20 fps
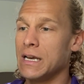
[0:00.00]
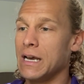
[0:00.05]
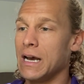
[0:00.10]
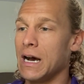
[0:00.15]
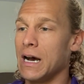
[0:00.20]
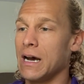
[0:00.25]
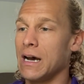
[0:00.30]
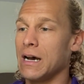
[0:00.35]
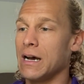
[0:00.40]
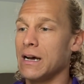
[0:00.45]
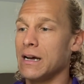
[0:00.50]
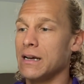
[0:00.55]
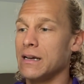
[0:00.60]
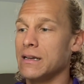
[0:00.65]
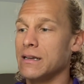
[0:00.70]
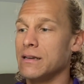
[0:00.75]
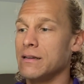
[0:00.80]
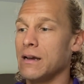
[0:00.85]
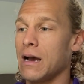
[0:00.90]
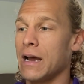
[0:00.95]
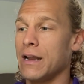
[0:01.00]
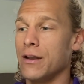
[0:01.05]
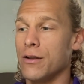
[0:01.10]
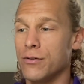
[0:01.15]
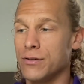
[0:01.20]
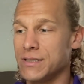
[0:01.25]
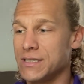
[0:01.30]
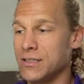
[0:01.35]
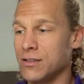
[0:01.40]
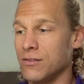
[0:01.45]
I
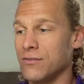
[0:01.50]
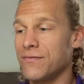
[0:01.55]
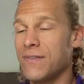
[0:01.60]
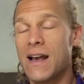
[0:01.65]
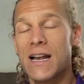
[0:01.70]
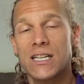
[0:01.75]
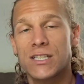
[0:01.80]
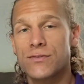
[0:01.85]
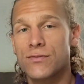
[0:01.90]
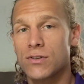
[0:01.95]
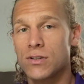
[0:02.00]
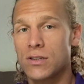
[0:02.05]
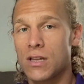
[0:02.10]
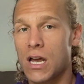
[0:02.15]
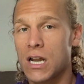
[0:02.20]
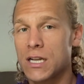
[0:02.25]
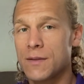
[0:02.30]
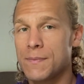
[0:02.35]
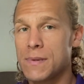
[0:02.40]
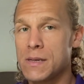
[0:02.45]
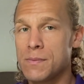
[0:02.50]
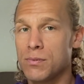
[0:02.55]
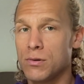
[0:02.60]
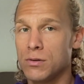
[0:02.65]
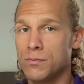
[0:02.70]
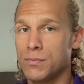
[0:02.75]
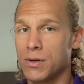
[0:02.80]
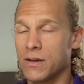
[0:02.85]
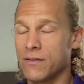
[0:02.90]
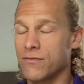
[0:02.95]
know is still fast for a lot of
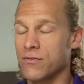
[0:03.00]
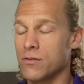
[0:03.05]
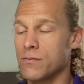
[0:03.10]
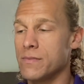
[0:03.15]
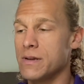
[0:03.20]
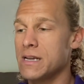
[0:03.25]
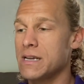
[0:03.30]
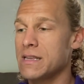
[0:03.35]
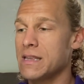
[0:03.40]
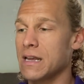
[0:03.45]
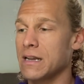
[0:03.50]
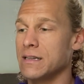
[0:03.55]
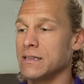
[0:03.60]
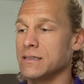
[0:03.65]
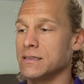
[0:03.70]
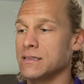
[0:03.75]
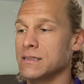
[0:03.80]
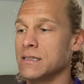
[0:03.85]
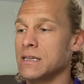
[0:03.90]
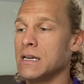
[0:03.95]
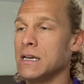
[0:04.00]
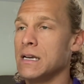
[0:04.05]
people, but for me that is